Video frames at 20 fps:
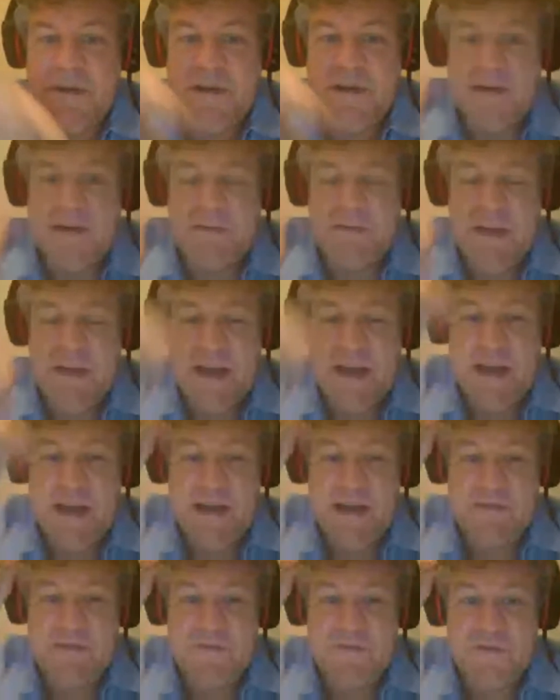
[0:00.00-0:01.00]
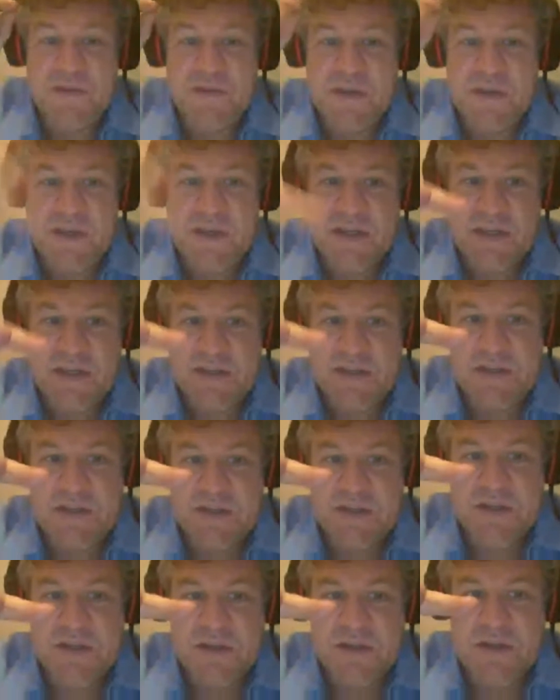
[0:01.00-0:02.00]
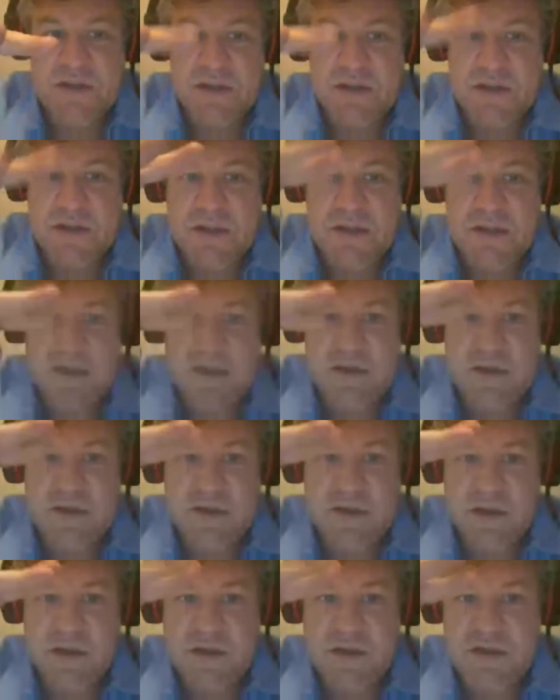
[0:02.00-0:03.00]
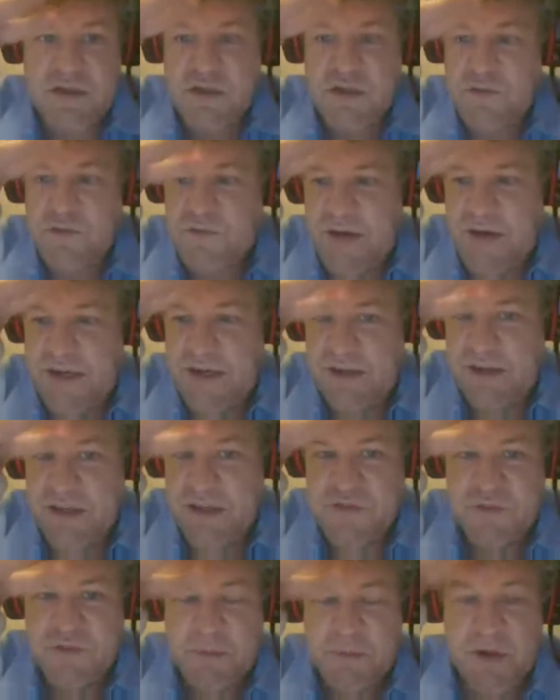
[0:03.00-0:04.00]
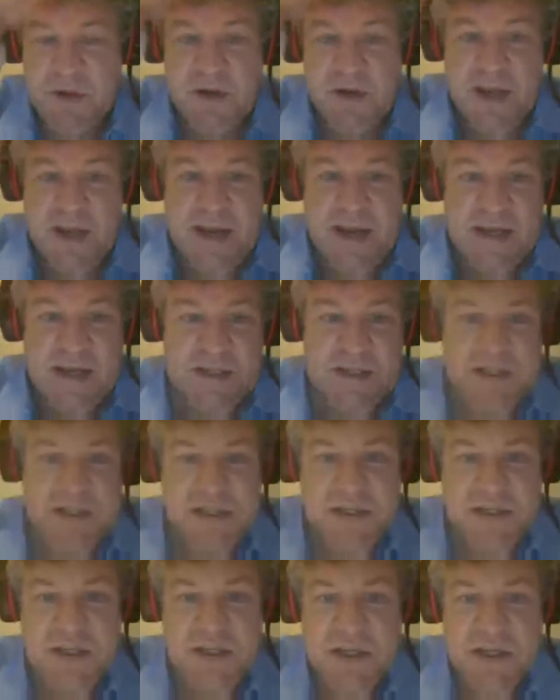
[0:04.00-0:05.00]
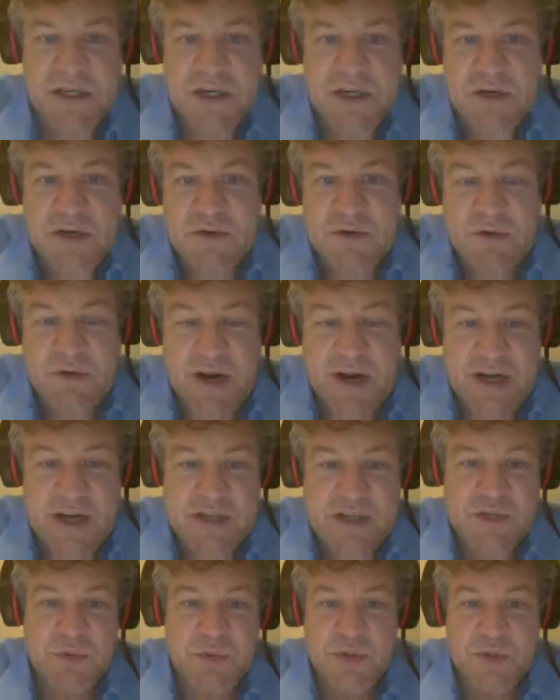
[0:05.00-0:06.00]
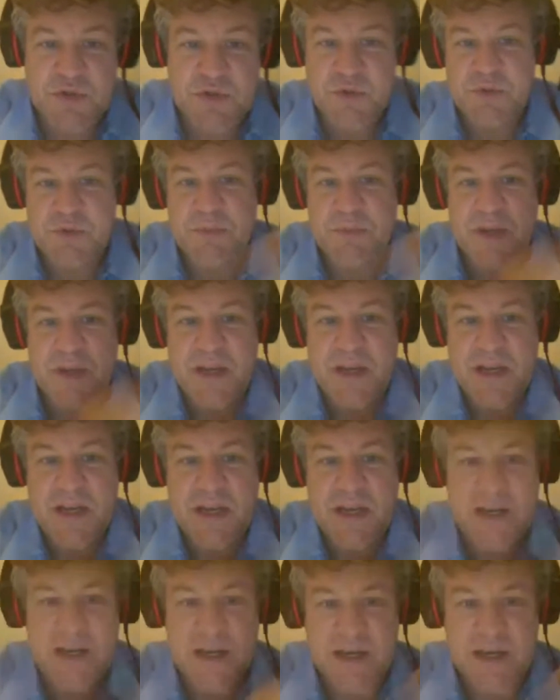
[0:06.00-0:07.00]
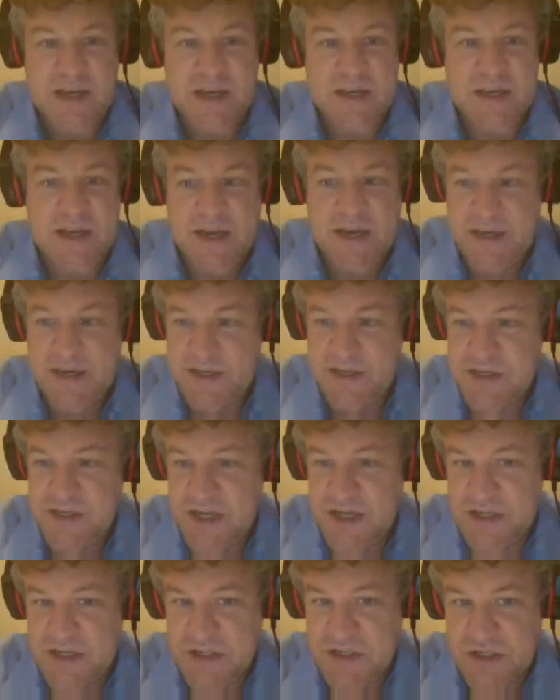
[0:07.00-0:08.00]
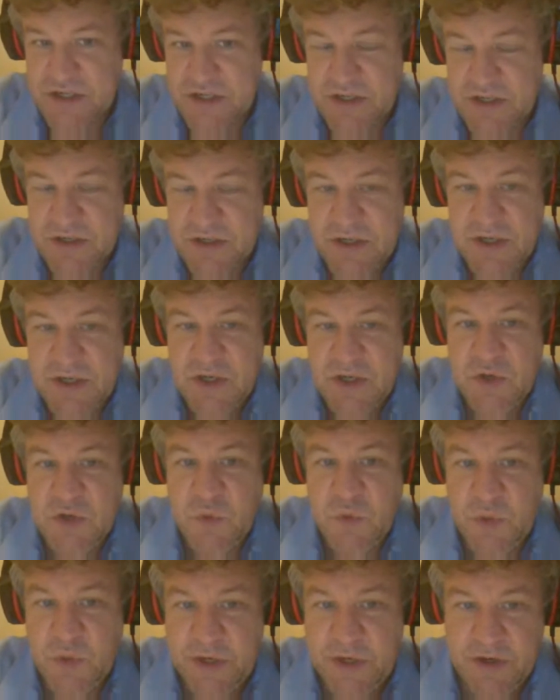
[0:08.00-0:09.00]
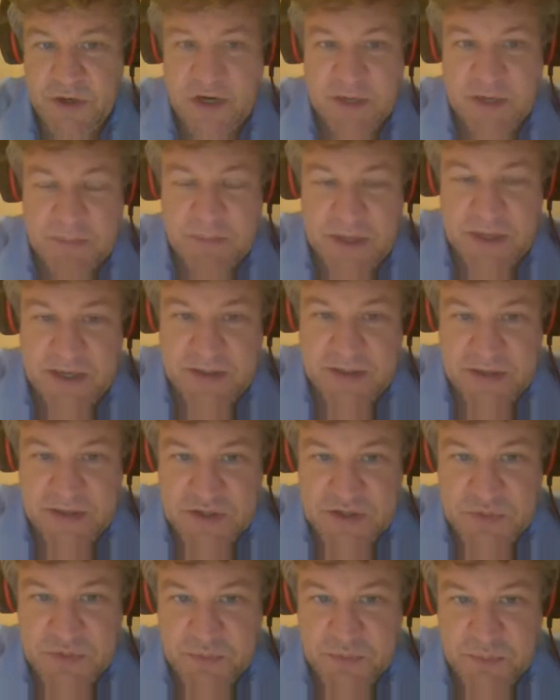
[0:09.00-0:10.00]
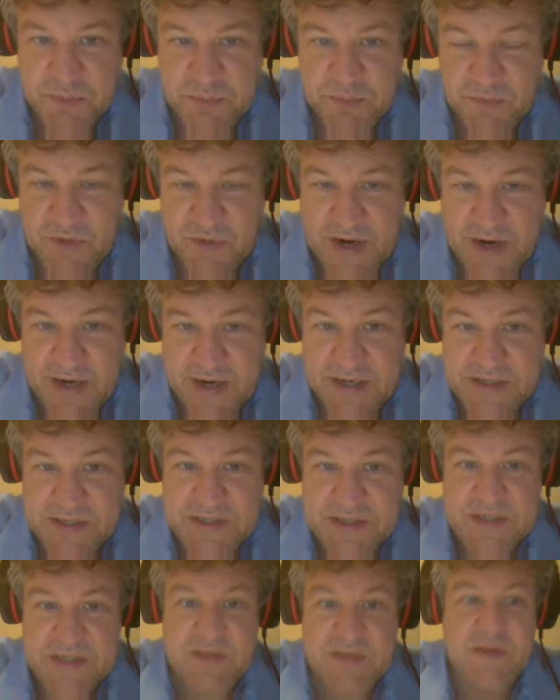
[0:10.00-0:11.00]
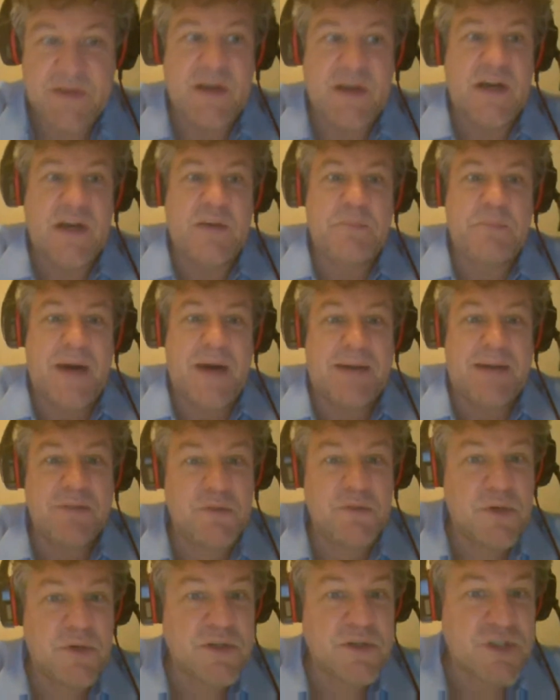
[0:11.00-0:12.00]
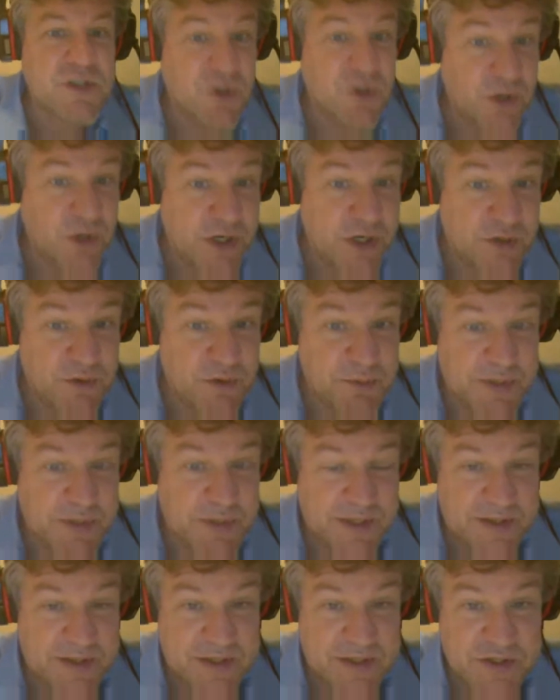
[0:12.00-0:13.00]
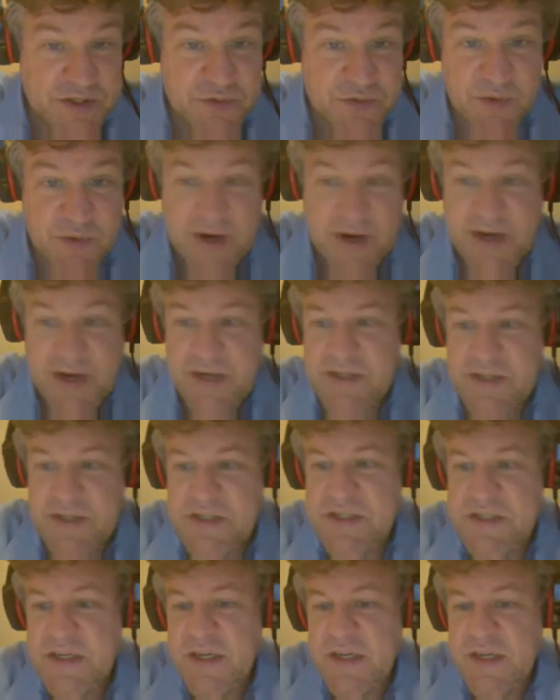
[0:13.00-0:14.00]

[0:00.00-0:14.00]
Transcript: have the two finalists from our last race, which was me and ID Jester. We are going to be in this race. Pablo Montoya will be in this race,